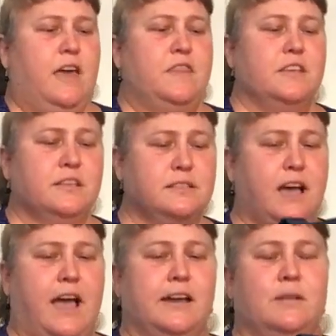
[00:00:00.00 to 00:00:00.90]
This
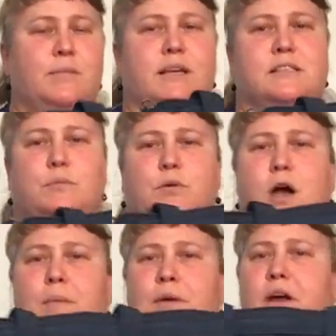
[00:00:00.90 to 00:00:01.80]
item is the
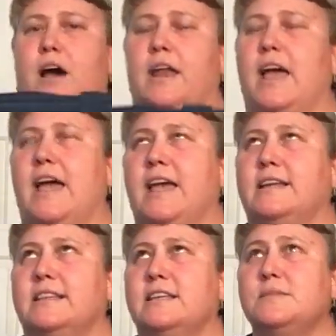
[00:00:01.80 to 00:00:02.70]
Promenade,
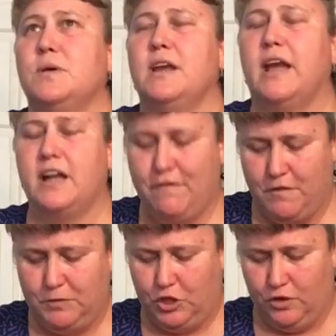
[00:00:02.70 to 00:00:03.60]
and this one I got
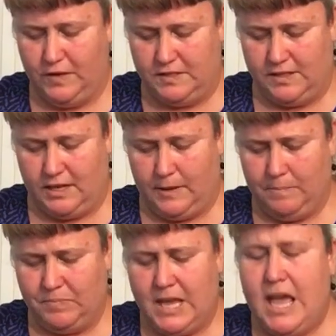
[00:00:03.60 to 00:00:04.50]
from QVC.
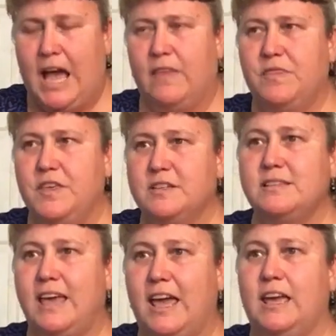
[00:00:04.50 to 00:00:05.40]
And this
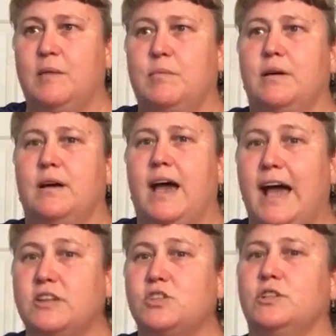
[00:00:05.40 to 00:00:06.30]
came
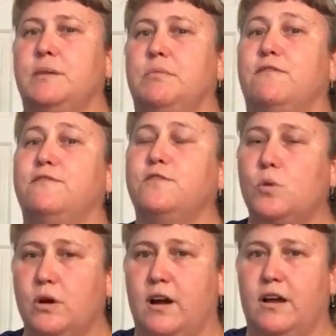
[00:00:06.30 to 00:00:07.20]
actually
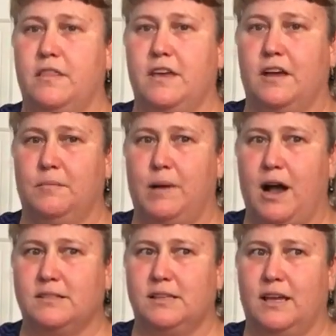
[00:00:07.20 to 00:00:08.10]
before the
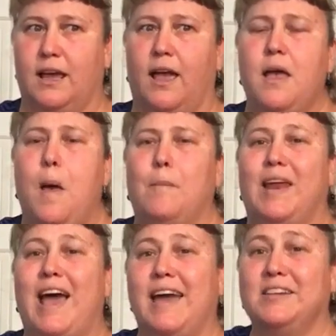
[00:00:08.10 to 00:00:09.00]
unboxing, but
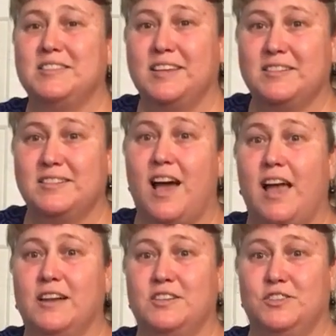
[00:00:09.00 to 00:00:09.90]
I had it set
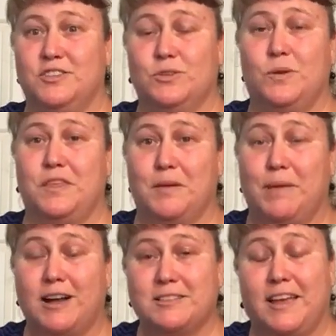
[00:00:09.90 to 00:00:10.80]
aside to do with the
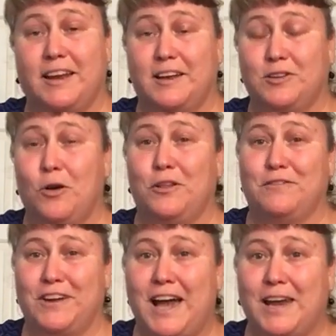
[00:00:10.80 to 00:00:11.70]
unboxing and I totally
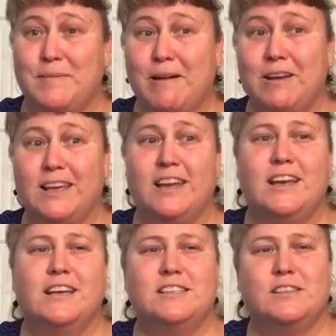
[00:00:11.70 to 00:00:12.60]
forgot about it.
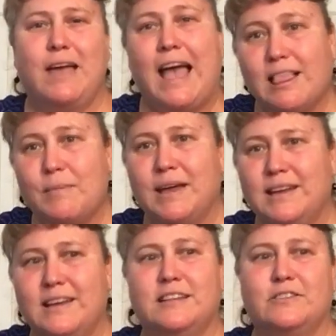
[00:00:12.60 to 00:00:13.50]
So I alibied
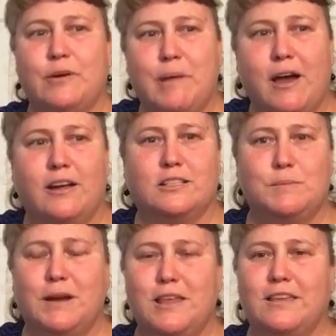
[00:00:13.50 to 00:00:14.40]
it in the remarks,
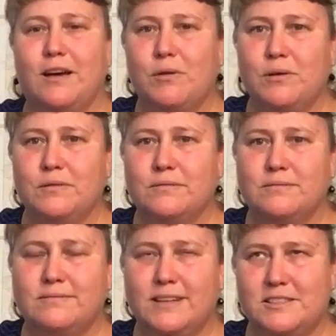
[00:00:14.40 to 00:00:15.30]
but I thought, well,
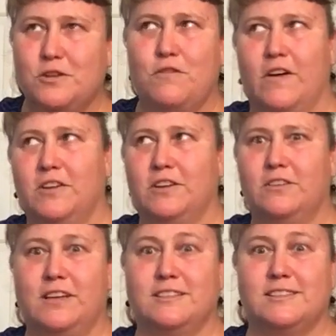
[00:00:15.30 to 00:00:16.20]
that's no fun. You
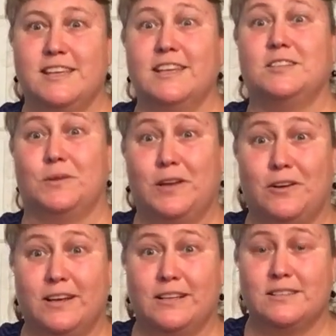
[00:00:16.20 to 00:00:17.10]
don't get to see it. So here
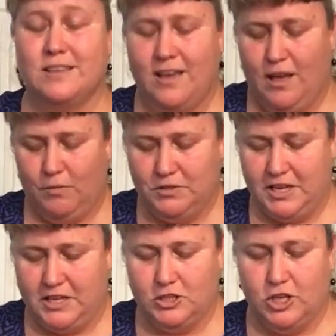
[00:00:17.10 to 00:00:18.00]
it is. We'll
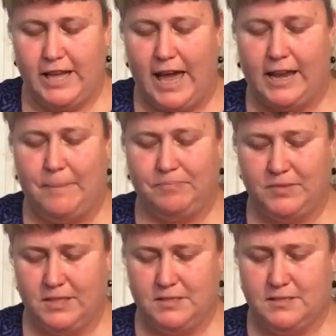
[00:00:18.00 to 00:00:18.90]
take a look at it.
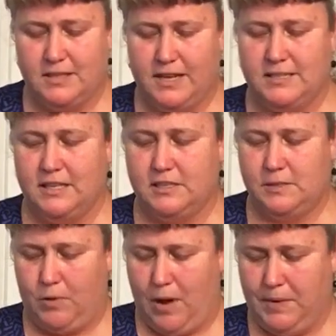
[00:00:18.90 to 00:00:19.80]
This is, like I this
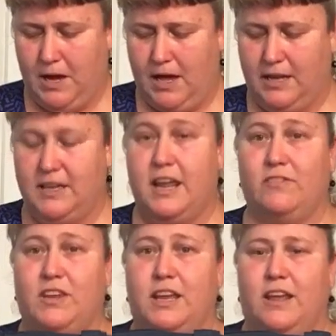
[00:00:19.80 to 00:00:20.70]
is the Promenade in
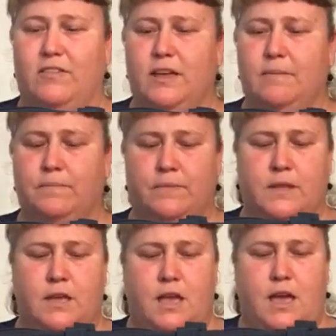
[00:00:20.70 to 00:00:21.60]
Navy Navy.
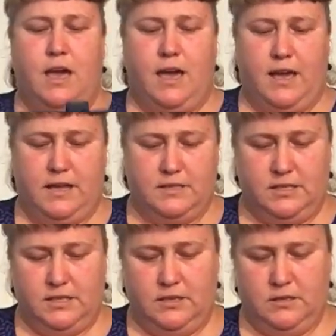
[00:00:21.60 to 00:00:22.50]
And
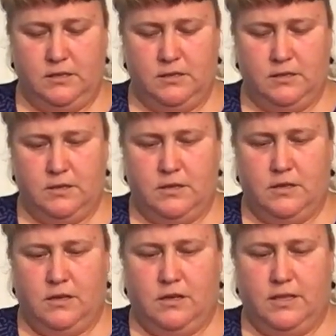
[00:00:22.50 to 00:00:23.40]

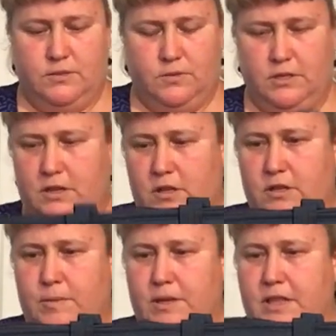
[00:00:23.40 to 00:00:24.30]
that's really all I
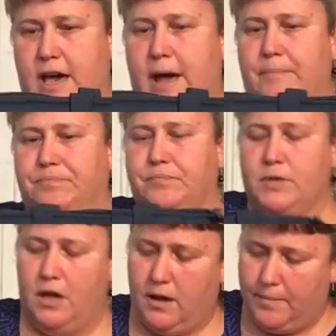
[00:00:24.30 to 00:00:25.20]
know about that.
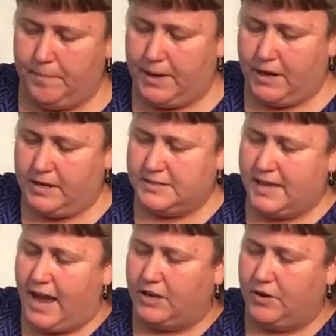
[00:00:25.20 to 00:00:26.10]
Um, but
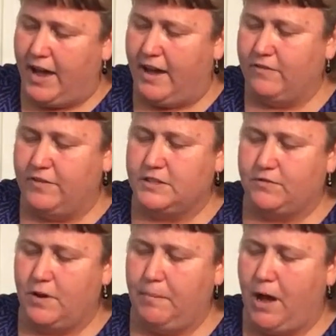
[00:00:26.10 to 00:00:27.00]
inside you have this
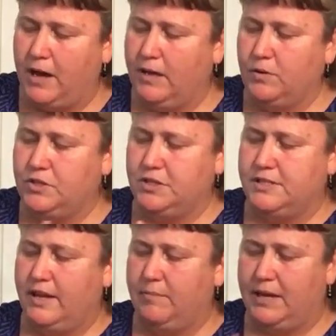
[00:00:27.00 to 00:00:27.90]
front pocket, which is
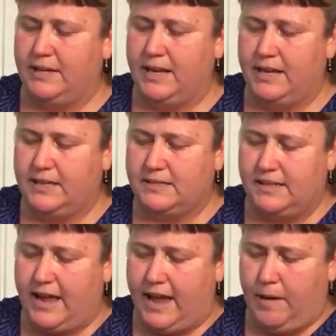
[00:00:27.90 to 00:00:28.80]
a magnetic
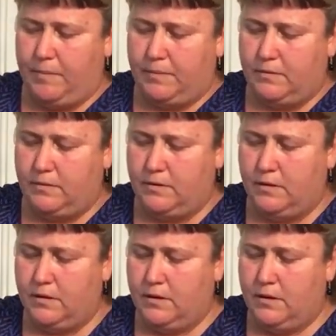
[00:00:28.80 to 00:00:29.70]
snap.
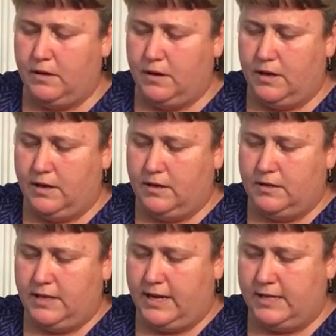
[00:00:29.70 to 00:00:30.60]

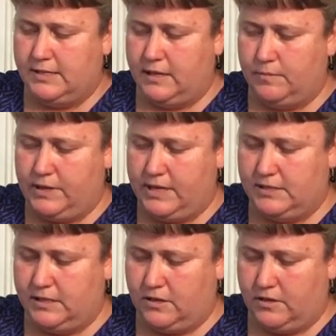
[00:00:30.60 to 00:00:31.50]
And it has that
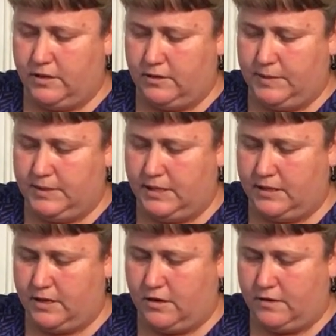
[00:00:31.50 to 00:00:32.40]
plastic on there. Let me take
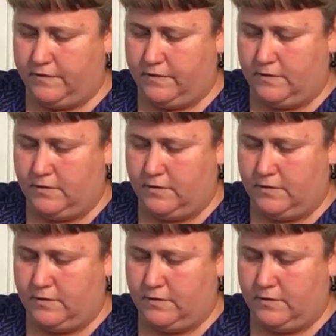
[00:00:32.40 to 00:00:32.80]
that off.